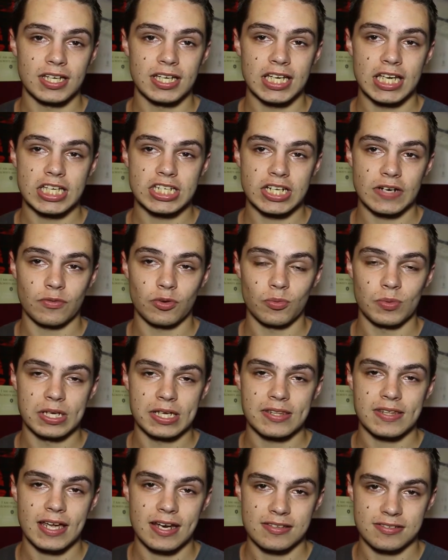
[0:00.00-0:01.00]
each and every
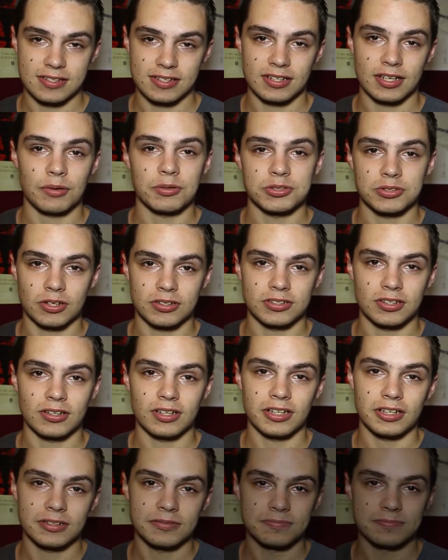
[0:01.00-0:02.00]
week. That is it, and I will talk to y'all
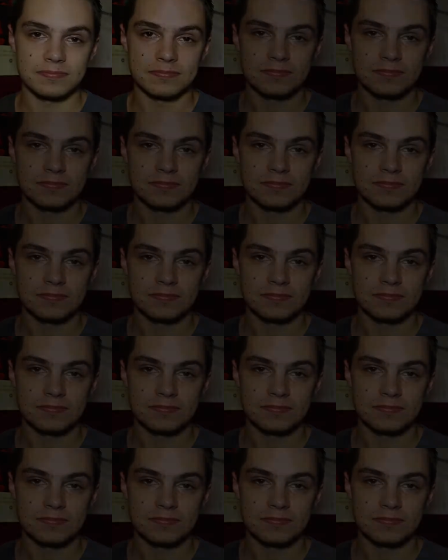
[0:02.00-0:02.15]
later.